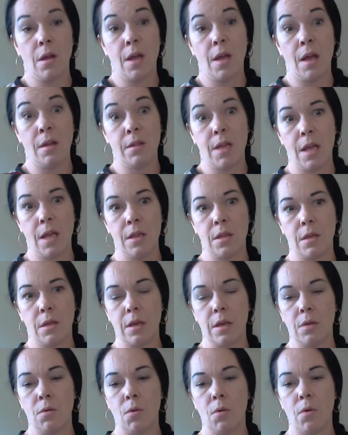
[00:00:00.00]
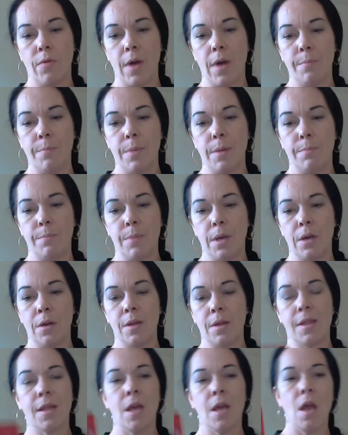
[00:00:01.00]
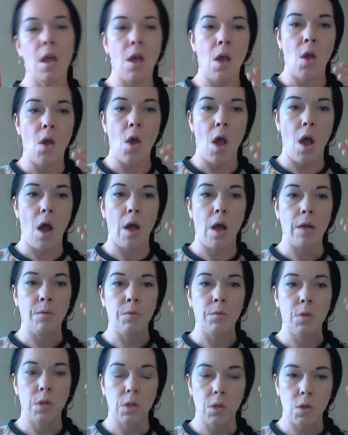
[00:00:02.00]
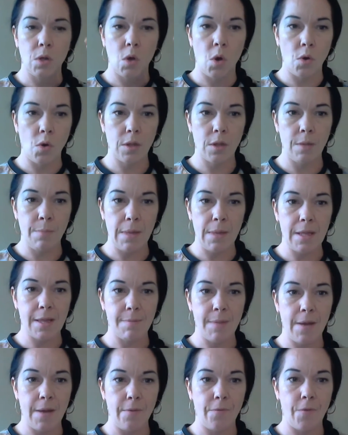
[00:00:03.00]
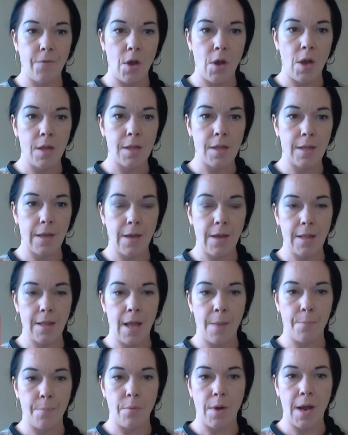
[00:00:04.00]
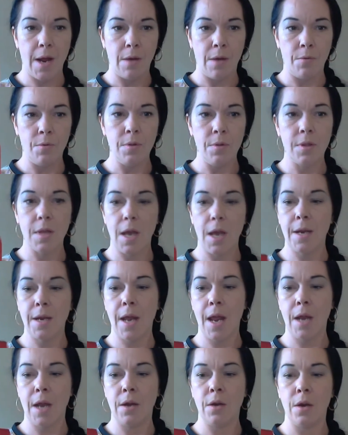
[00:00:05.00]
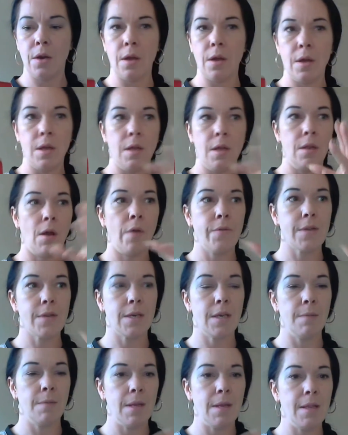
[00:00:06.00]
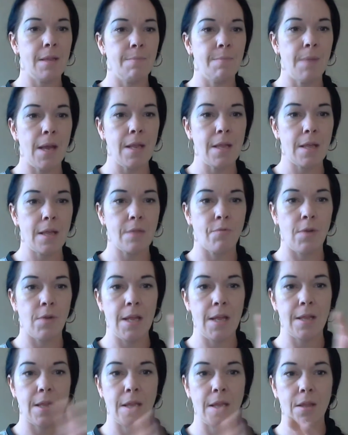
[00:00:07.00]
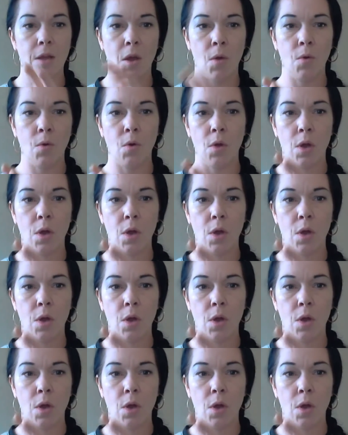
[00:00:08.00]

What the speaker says: tend to ignore that bit because I cook the mincemeat first, get that browned, and then obviously the mincemeat has released its own